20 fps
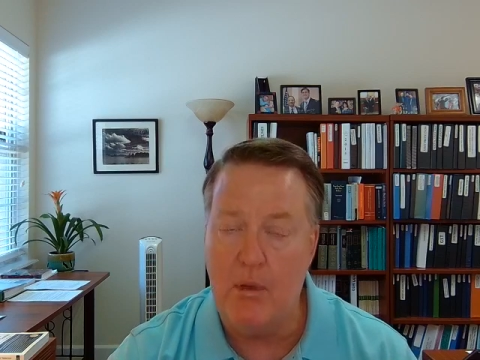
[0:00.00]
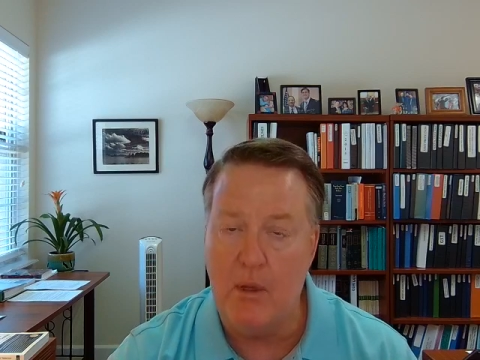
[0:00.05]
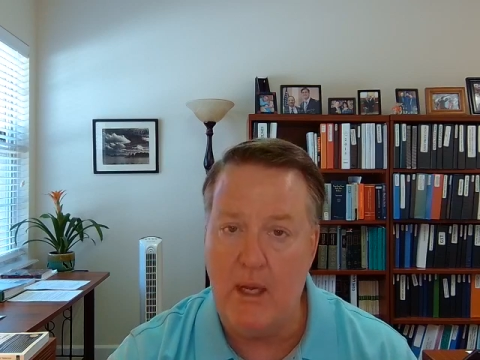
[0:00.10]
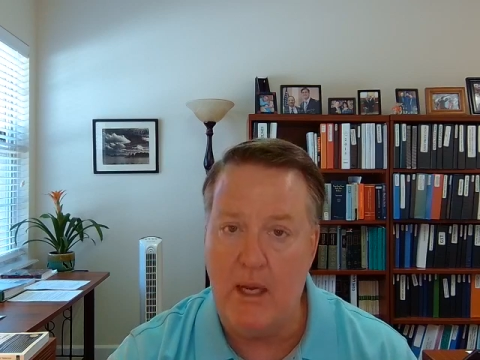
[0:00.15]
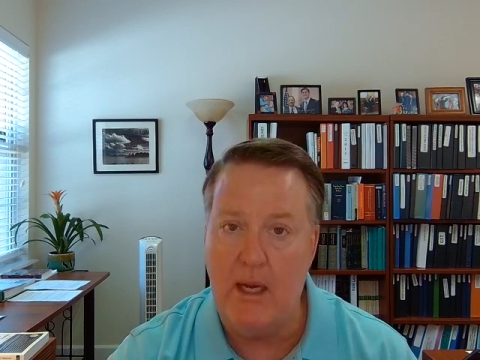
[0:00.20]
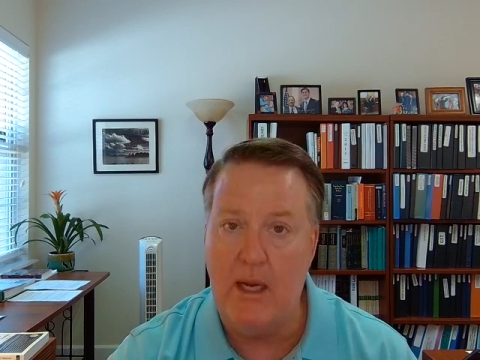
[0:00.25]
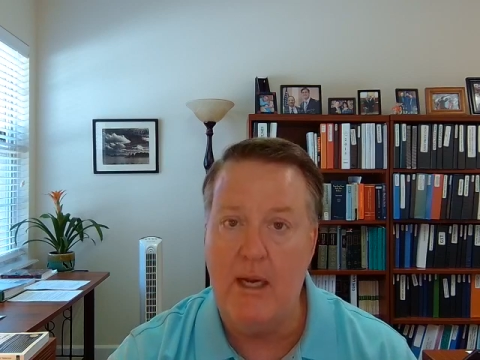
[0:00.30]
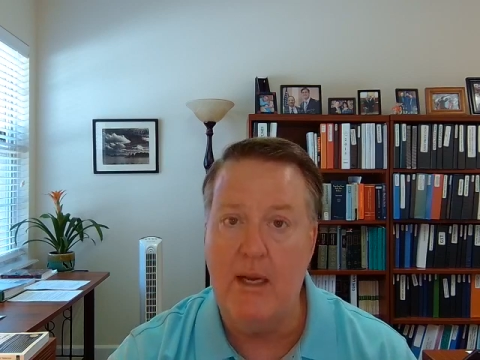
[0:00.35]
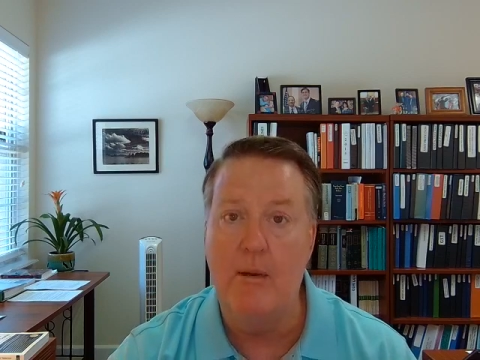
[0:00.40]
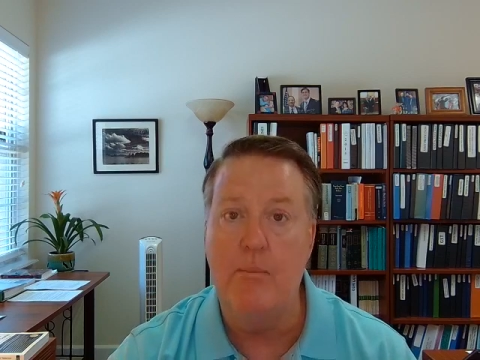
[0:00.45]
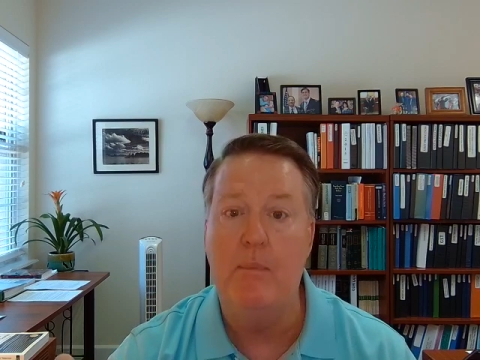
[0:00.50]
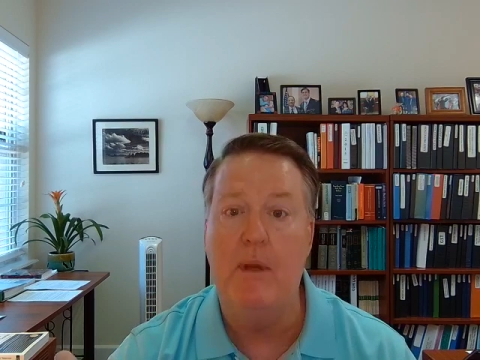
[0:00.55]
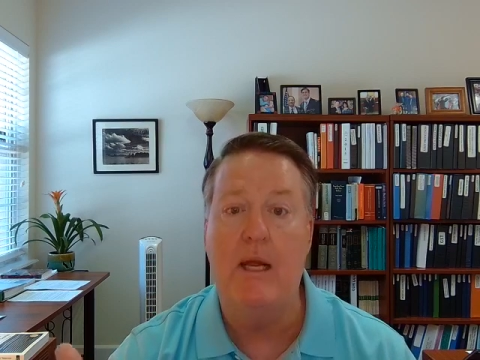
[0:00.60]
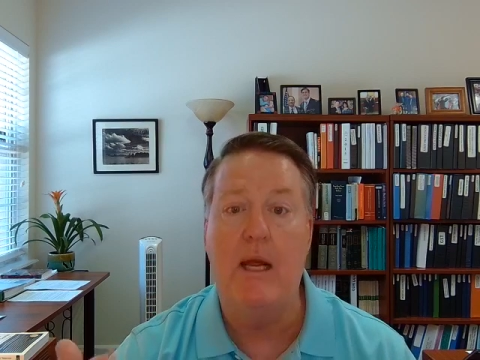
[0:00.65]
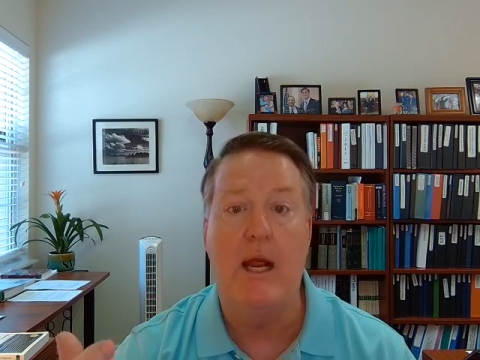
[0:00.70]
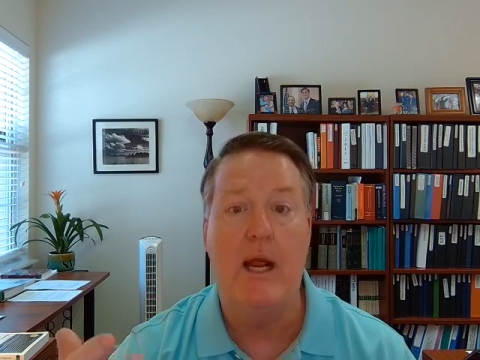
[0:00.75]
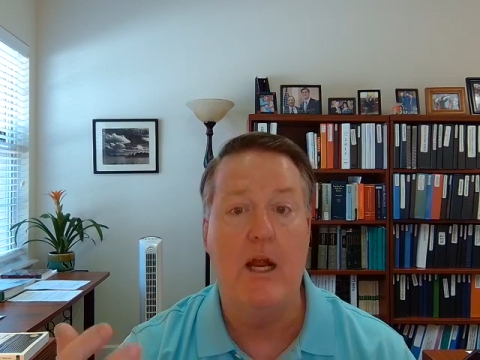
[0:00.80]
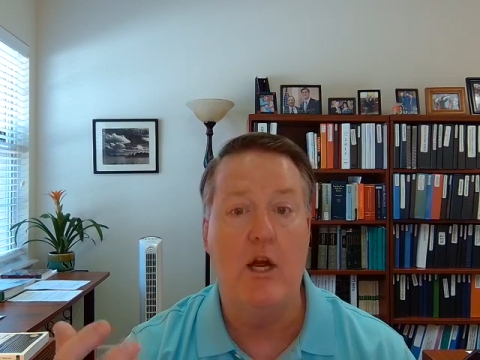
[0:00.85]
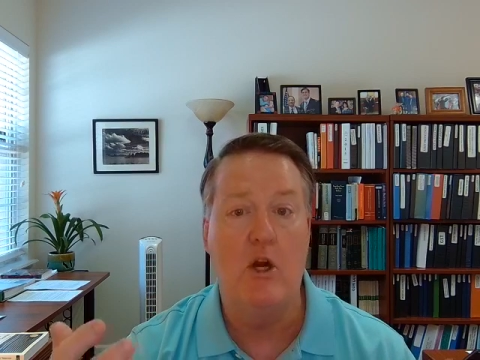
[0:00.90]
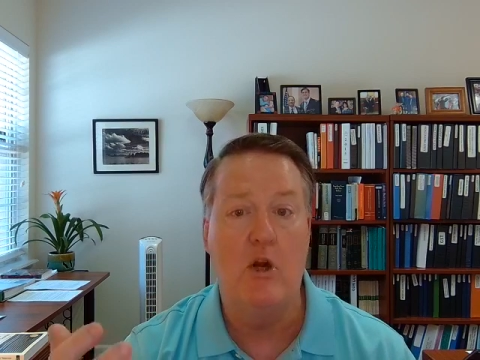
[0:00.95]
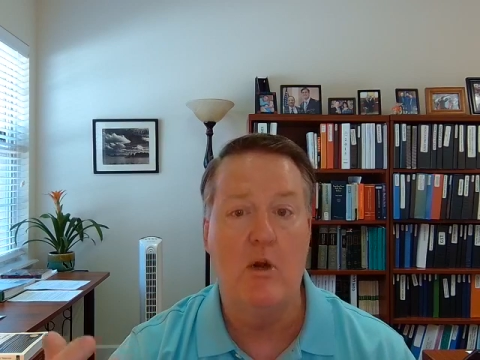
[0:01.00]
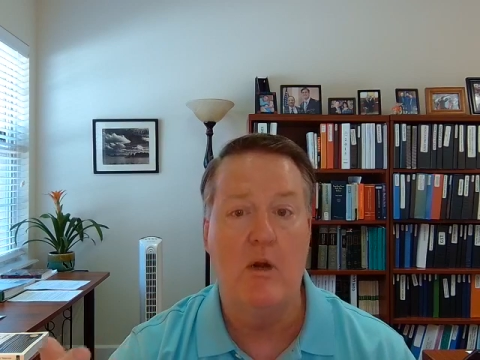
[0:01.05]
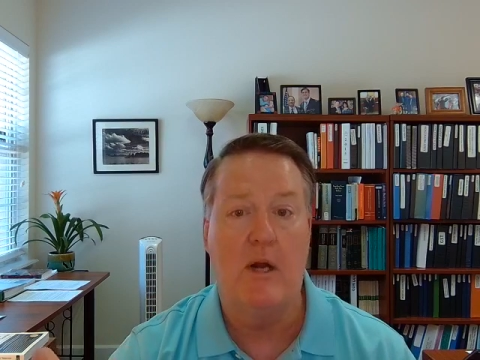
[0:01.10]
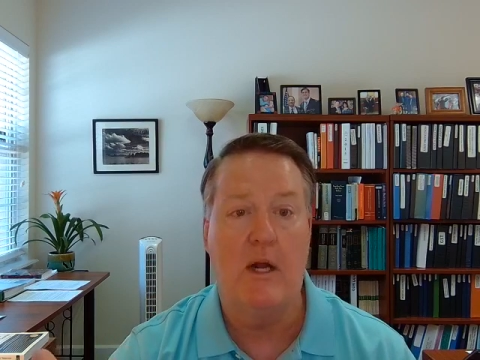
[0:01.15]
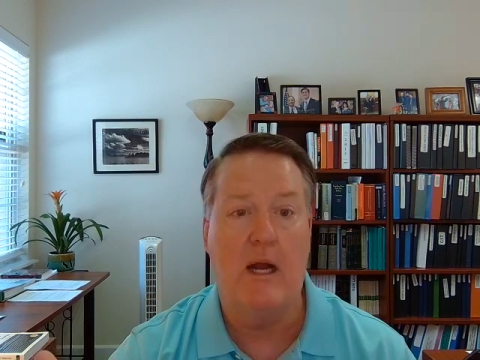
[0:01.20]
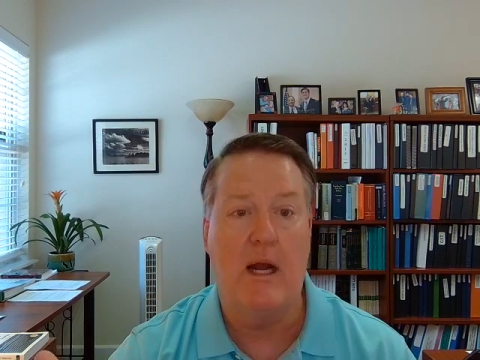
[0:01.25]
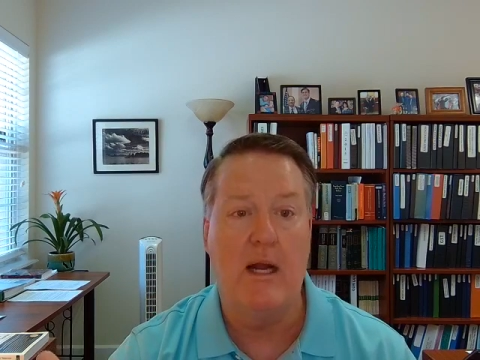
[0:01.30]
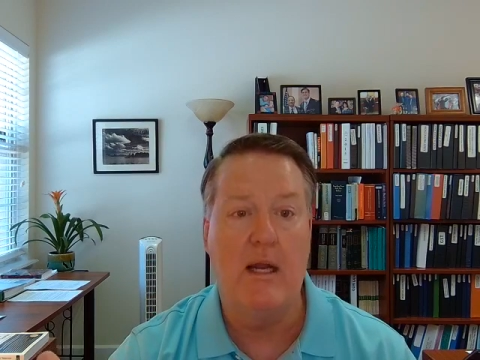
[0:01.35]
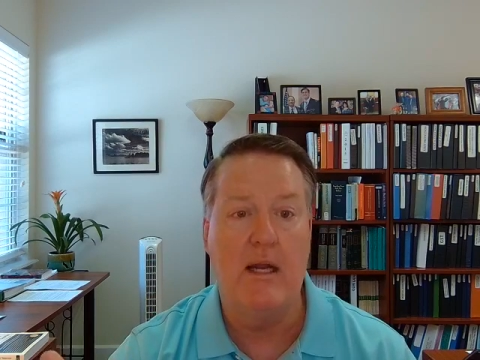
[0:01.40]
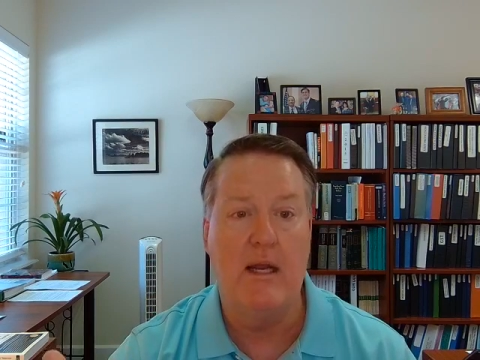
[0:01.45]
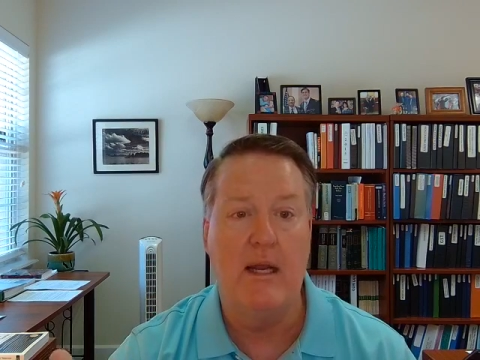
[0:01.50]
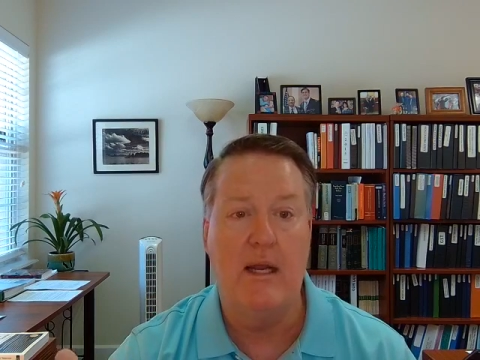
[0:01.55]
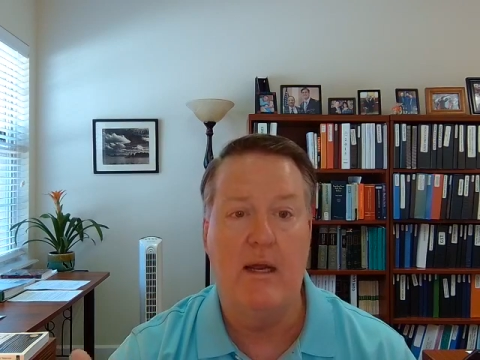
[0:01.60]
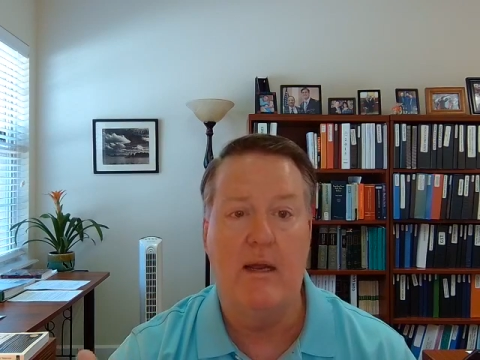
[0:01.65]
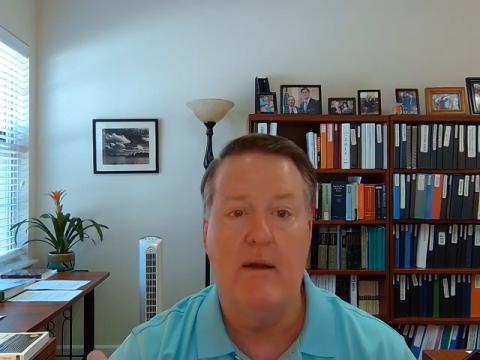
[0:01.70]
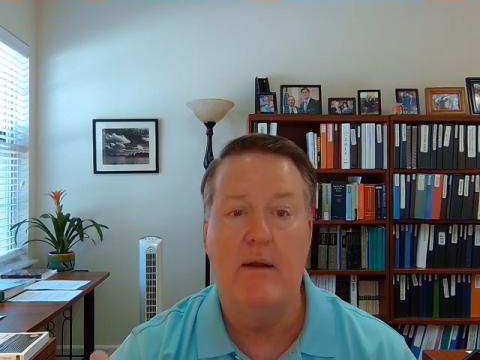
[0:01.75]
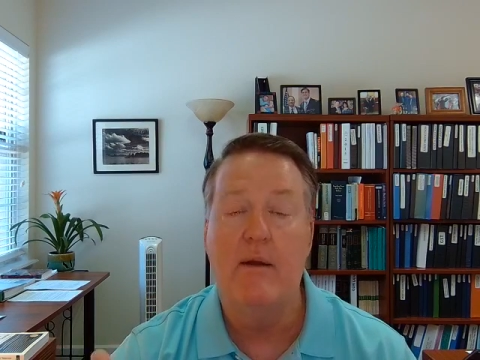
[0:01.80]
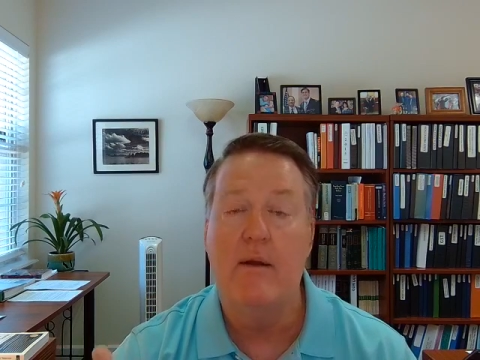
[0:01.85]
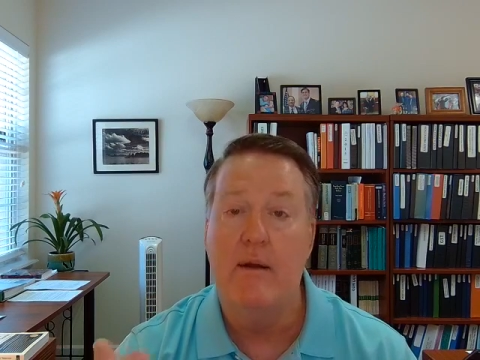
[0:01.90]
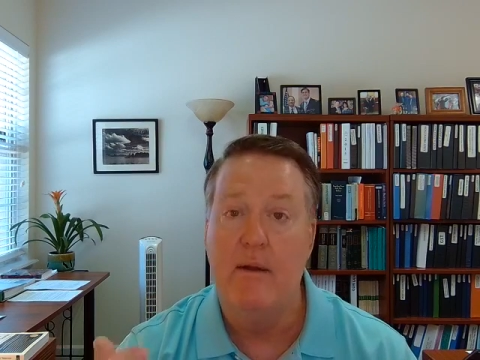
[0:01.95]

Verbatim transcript: plan can be a good idea.